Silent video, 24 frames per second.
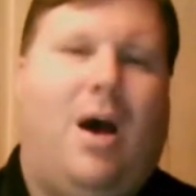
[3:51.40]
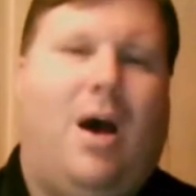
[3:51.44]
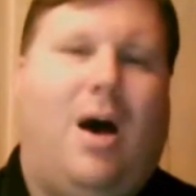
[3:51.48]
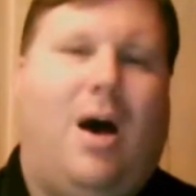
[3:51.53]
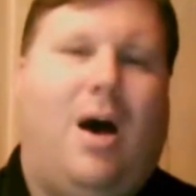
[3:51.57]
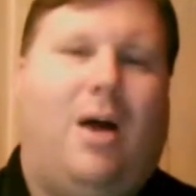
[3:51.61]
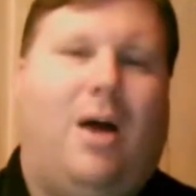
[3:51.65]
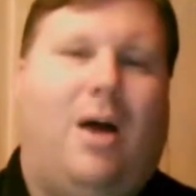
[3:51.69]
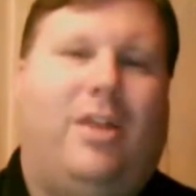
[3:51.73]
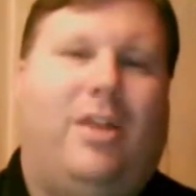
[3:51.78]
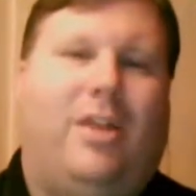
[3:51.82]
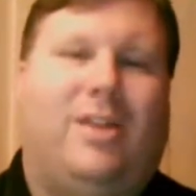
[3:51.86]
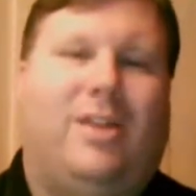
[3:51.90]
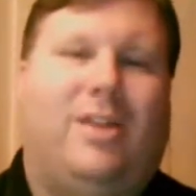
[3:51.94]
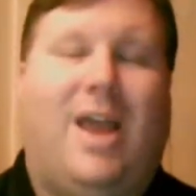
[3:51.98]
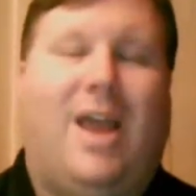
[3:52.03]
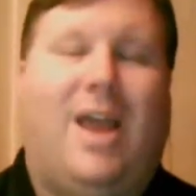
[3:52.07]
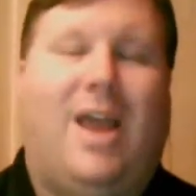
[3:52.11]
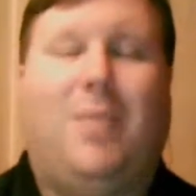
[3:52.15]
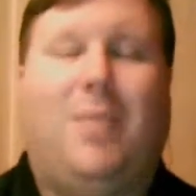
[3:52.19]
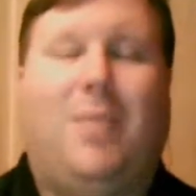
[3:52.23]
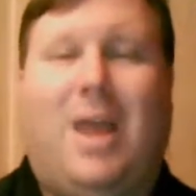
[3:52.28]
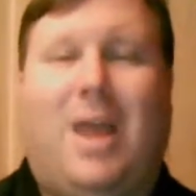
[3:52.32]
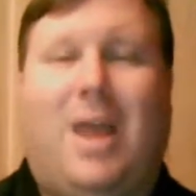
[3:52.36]
that
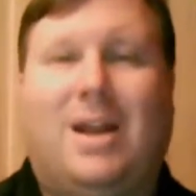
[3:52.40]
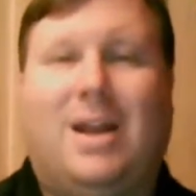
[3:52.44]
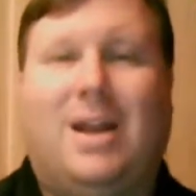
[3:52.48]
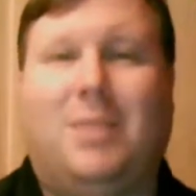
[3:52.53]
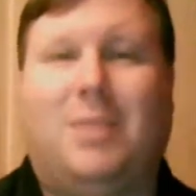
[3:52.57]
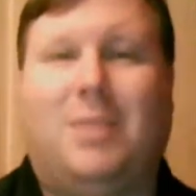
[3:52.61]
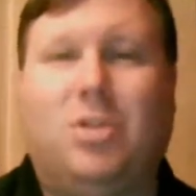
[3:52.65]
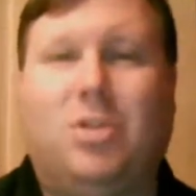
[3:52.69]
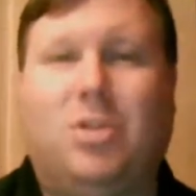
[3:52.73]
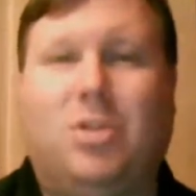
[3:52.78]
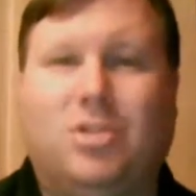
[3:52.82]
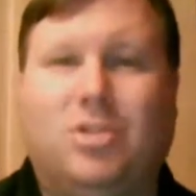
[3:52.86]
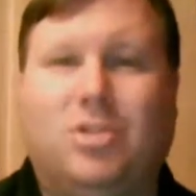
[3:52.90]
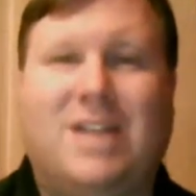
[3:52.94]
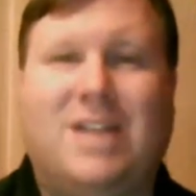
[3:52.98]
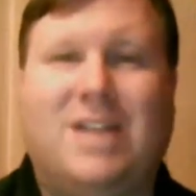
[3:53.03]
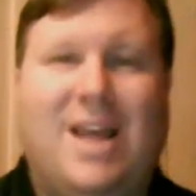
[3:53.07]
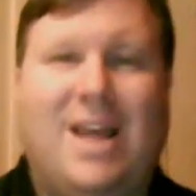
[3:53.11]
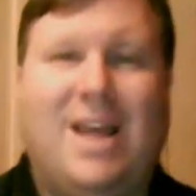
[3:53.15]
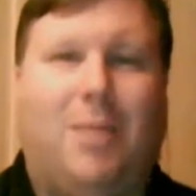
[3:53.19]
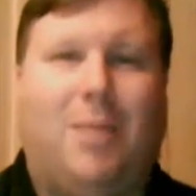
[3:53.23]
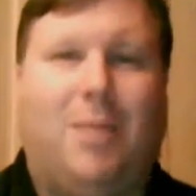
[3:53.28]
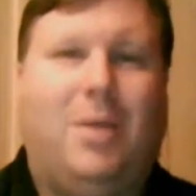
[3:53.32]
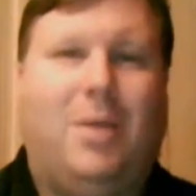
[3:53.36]
they made it a
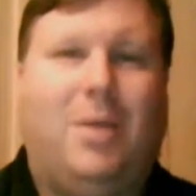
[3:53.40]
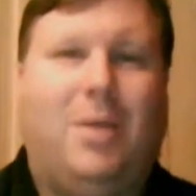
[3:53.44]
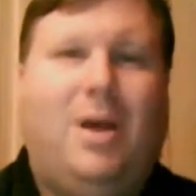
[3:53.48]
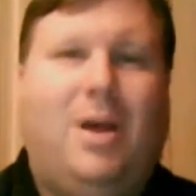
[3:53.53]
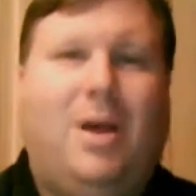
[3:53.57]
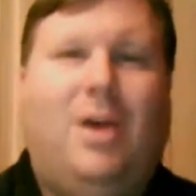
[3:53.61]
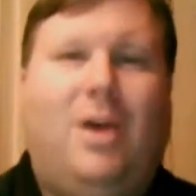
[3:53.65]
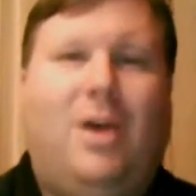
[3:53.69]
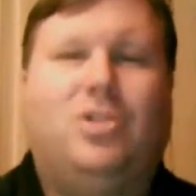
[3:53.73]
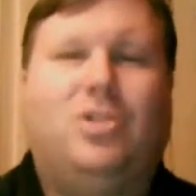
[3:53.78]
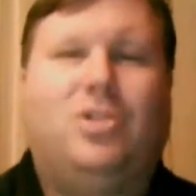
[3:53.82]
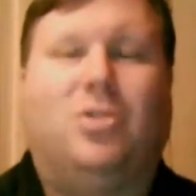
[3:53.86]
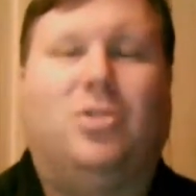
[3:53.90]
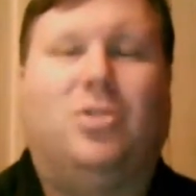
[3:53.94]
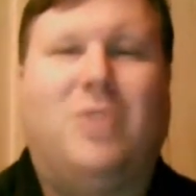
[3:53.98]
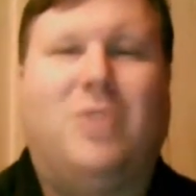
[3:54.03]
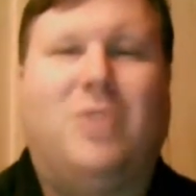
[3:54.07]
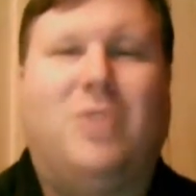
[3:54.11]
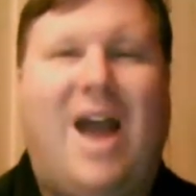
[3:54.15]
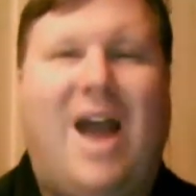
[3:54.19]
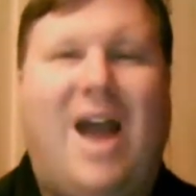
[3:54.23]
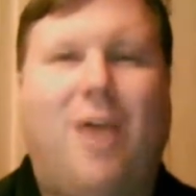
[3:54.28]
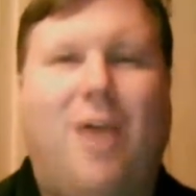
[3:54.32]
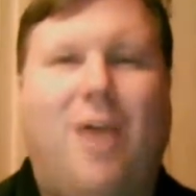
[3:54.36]
museum.
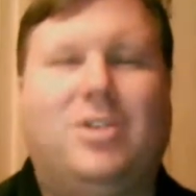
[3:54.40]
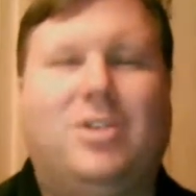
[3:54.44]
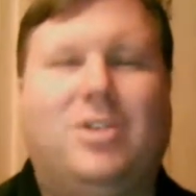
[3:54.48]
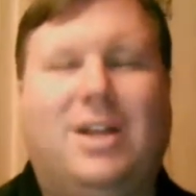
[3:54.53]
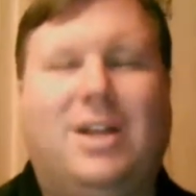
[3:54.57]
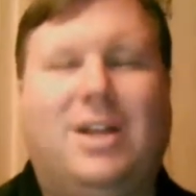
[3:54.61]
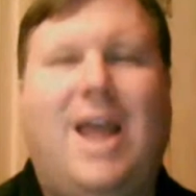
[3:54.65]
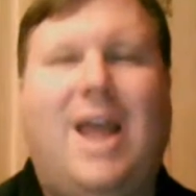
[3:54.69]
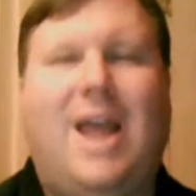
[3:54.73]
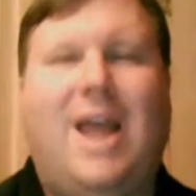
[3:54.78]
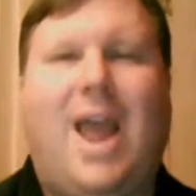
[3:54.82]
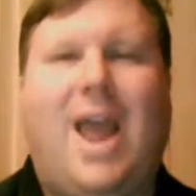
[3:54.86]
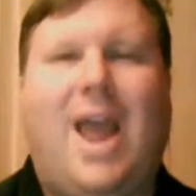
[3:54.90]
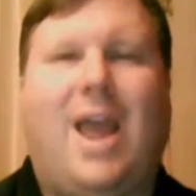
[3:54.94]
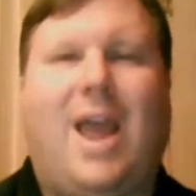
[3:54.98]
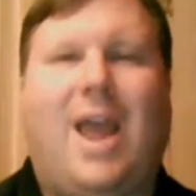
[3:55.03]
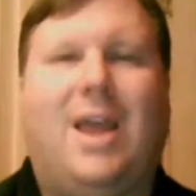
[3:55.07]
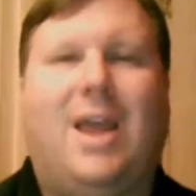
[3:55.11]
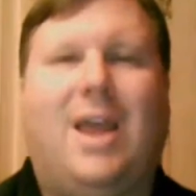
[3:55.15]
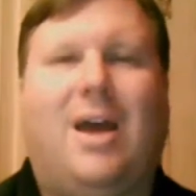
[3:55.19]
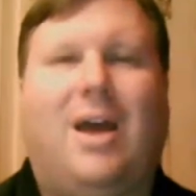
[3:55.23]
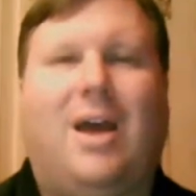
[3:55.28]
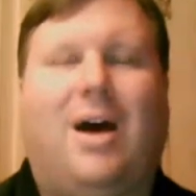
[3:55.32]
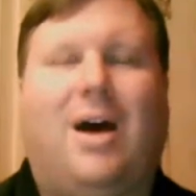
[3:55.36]
So now
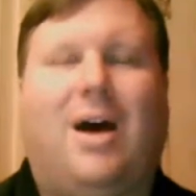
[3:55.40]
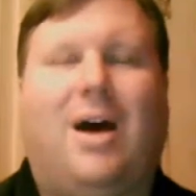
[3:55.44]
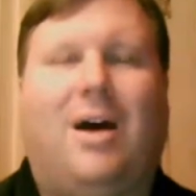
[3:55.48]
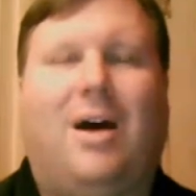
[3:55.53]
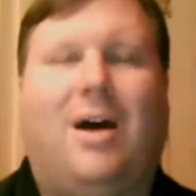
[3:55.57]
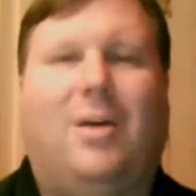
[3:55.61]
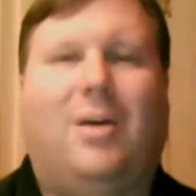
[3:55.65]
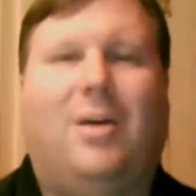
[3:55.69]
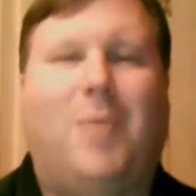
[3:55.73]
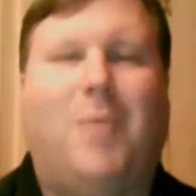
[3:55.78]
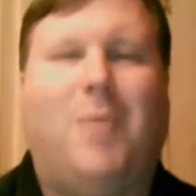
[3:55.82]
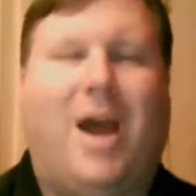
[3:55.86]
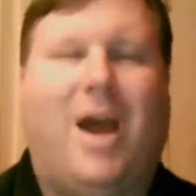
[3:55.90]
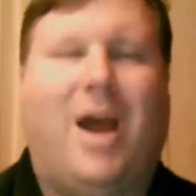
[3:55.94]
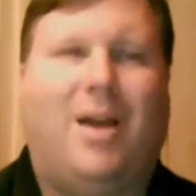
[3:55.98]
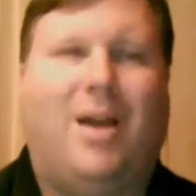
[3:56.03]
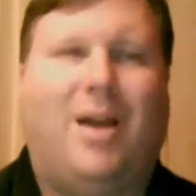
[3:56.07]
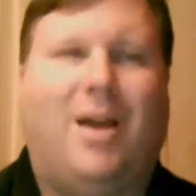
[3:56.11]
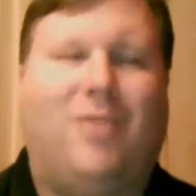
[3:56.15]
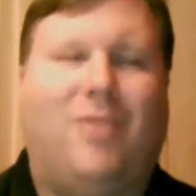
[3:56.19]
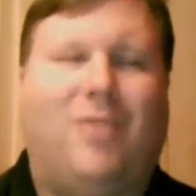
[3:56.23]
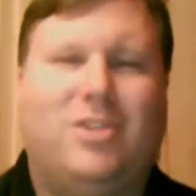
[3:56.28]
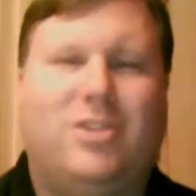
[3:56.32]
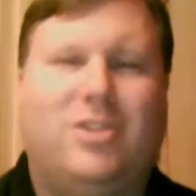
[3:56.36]
today,
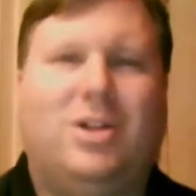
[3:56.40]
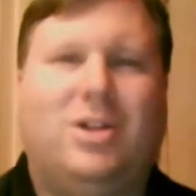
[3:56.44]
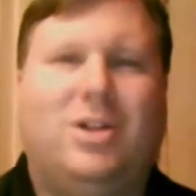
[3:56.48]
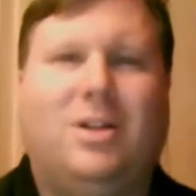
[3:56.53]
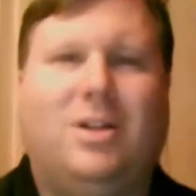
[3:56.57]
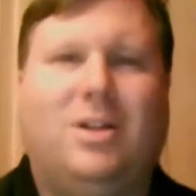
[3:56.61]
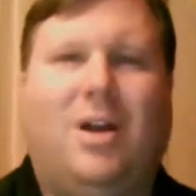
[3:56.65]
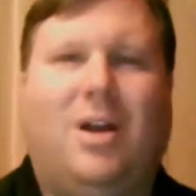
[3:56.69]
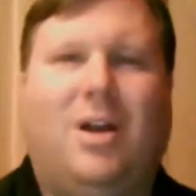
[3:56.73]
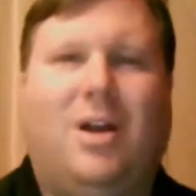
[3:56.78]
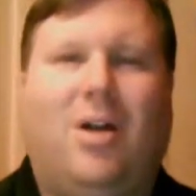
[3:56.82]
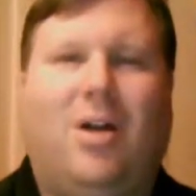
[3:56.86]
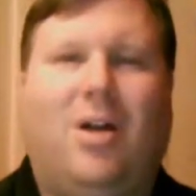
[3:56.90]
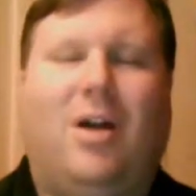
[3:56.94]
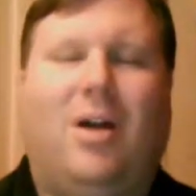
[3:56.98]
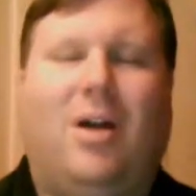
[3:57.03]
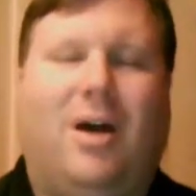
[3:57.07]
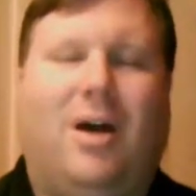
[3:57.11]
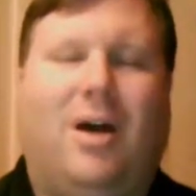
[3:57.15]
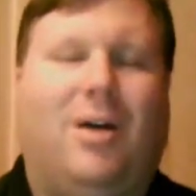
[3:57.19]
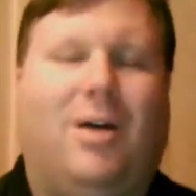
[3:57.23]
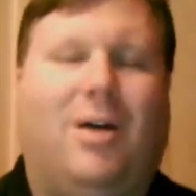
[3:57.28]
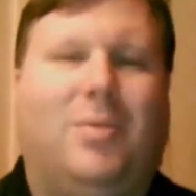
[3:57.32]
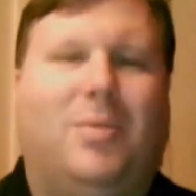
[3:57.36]
I visited there
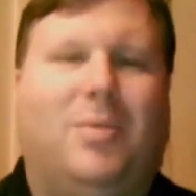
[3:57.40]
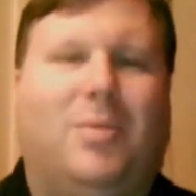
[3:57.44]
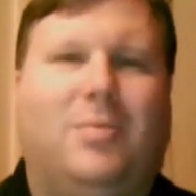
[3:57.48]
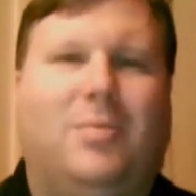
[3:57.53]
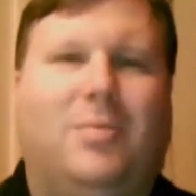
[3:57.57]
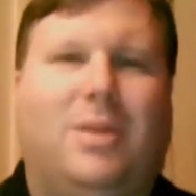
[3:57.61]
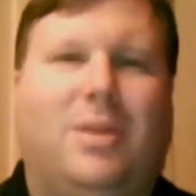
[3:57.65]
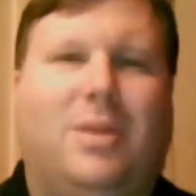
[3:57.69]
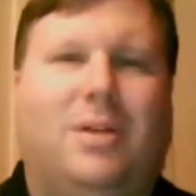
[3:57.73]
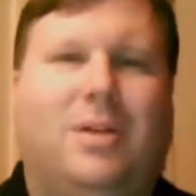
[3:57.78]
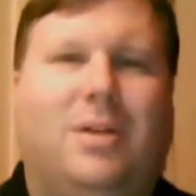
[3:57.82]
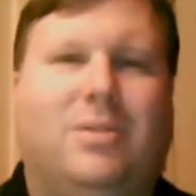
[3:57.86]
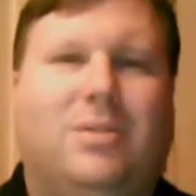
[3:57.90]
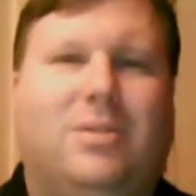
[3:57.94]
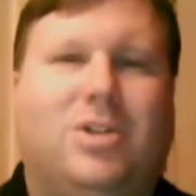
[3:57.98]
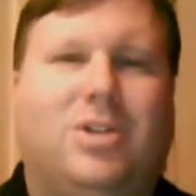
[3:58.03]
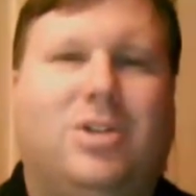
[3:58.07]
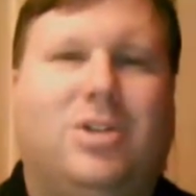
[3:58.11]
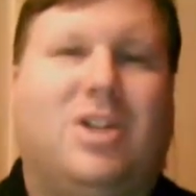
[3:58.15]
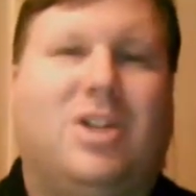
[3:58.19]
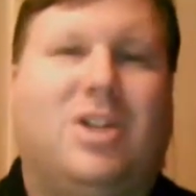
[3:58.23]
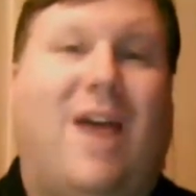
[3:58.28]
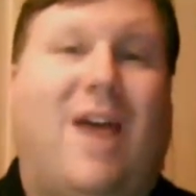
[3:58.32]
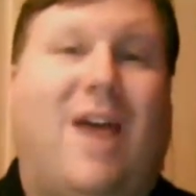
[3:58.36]

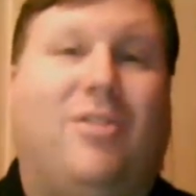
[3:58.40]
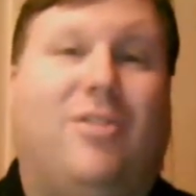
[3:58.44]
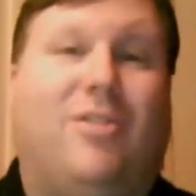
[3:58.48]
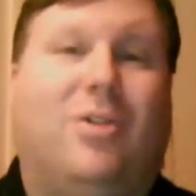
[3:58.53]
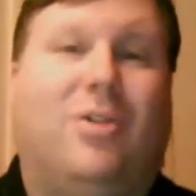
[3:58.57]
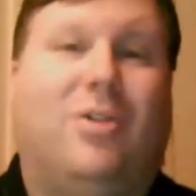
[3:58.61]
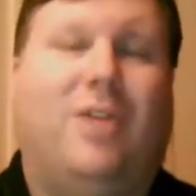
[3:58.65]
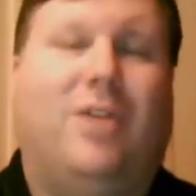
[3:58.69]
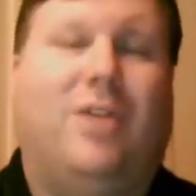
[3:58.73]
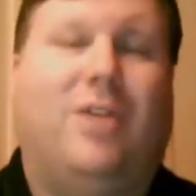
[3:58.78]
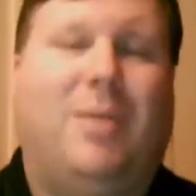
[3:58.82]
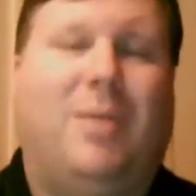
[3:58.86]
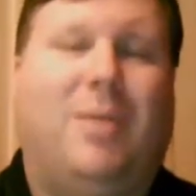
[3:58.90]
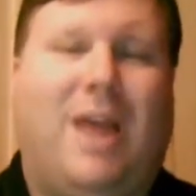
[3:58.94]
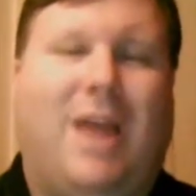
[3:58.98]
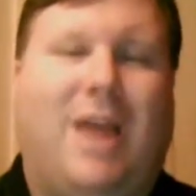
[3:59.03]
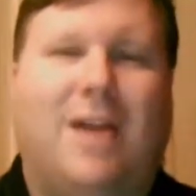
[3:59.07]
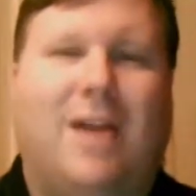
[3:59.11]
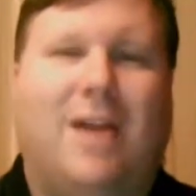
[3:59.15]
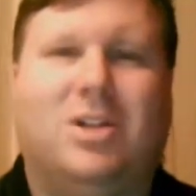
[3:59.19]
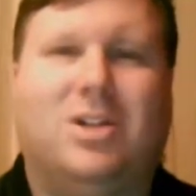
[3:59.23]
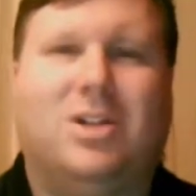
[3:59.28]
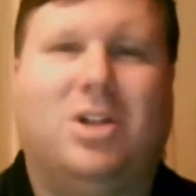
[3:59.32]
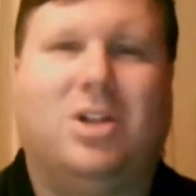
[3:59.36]
just after they
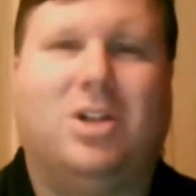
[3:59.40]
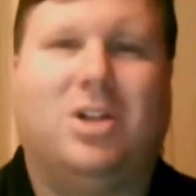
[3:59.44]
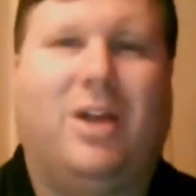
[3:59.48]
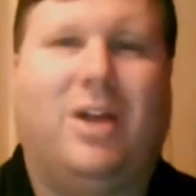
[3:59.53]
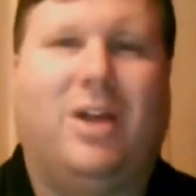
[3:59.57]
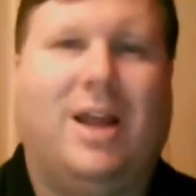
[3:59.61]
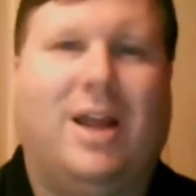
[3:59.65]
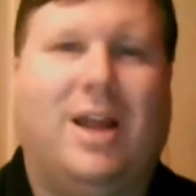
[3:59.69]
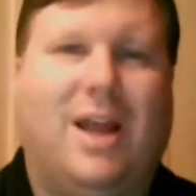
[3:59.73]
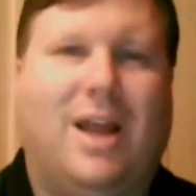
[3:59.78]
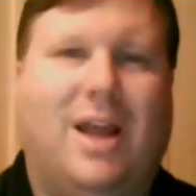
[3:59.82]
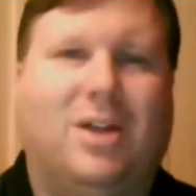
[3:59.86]
began distilling